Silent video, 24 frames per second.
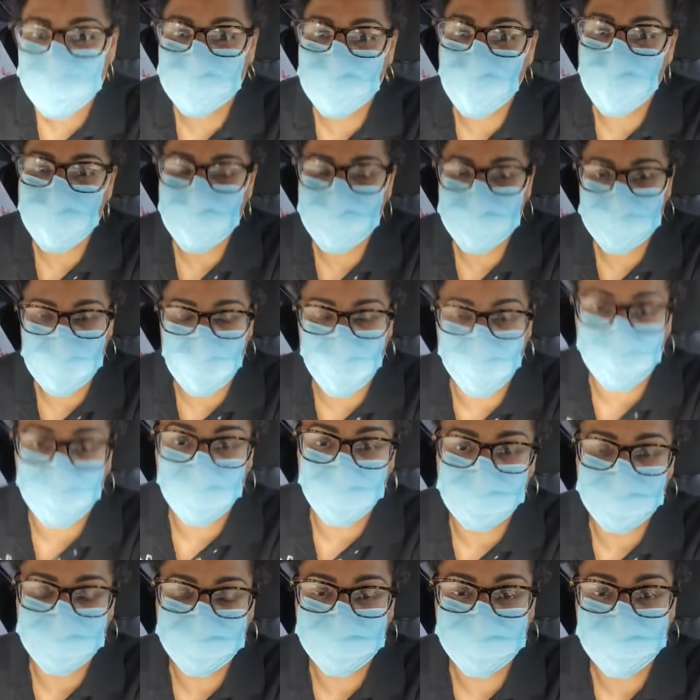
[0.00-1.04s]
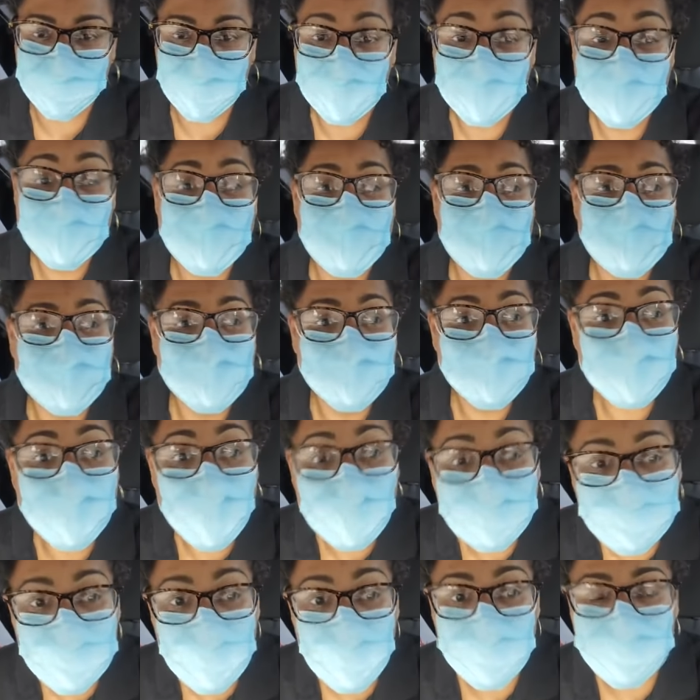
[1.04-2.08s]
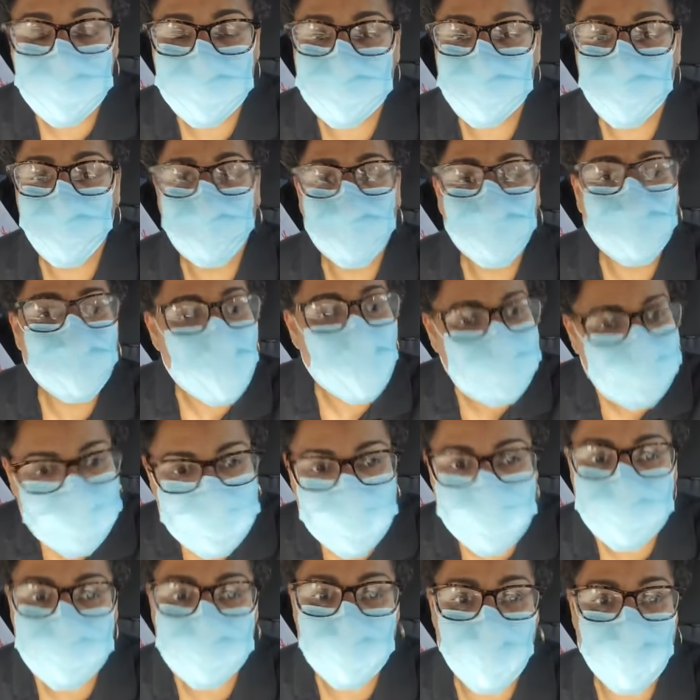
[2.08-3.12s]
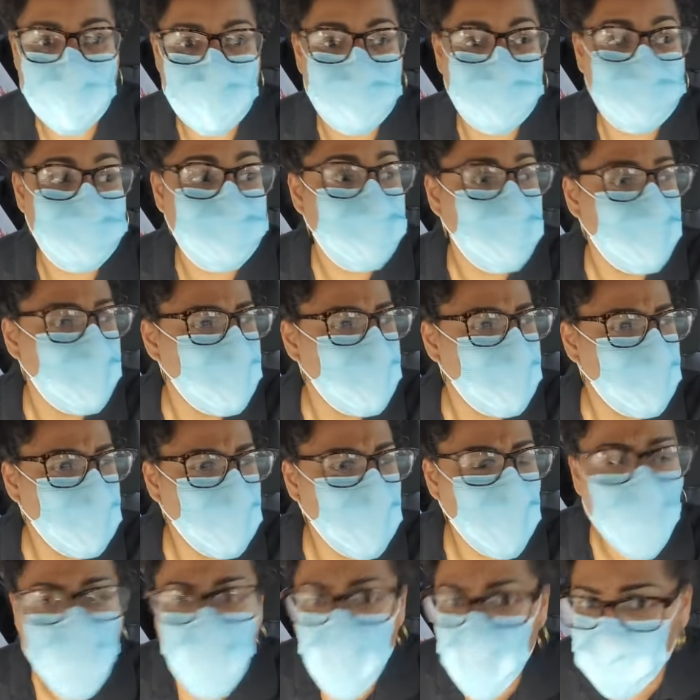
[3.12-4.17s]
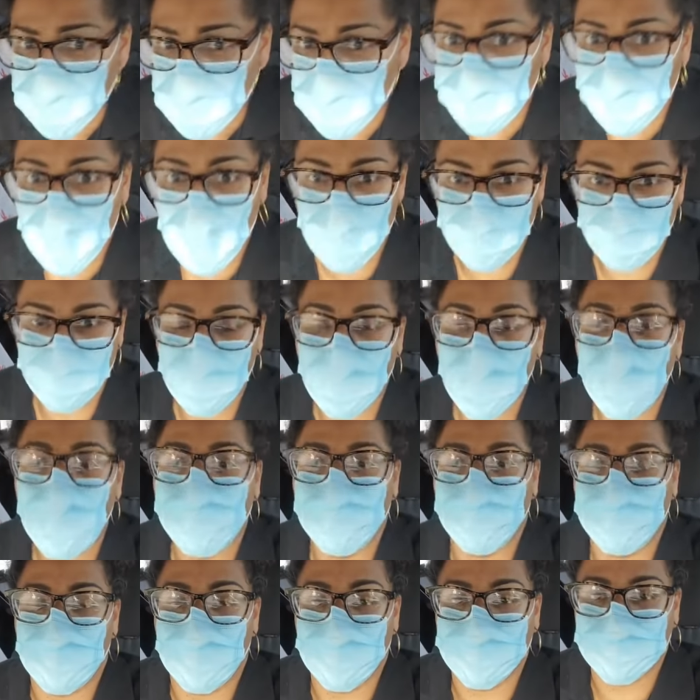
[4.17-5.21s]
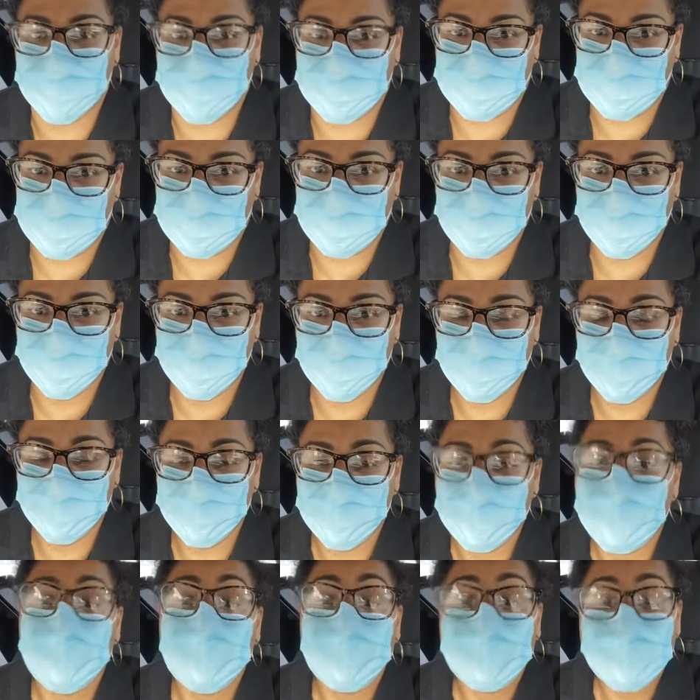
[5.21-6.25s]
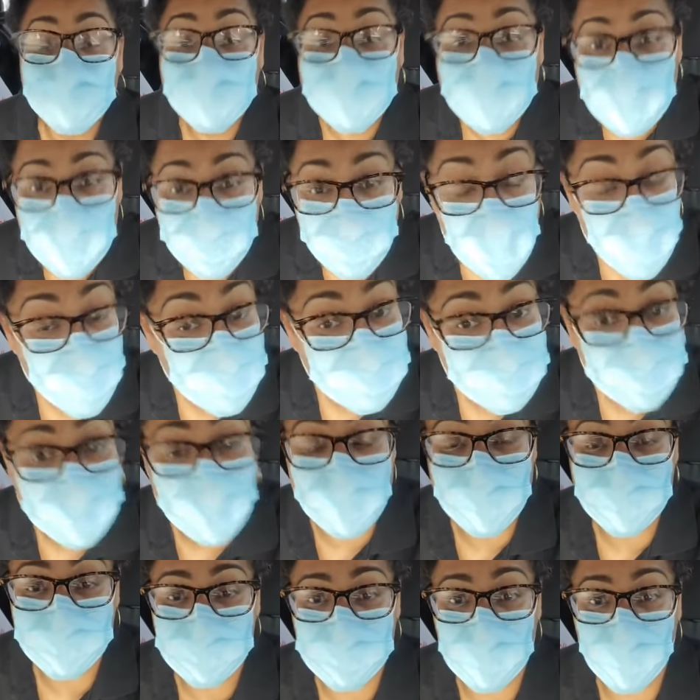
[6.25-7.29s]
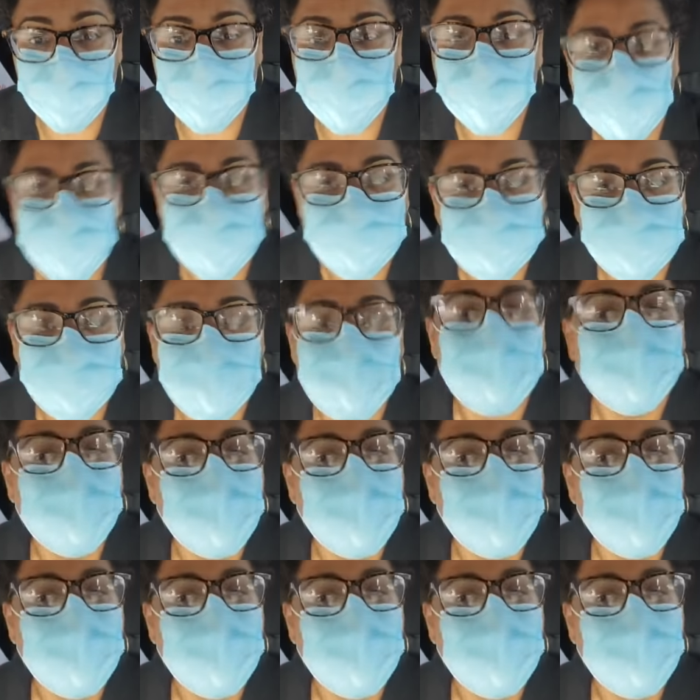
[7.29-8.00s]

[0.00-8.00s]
signs up. Let us plaster signs all around Parliament. Leave our signs up because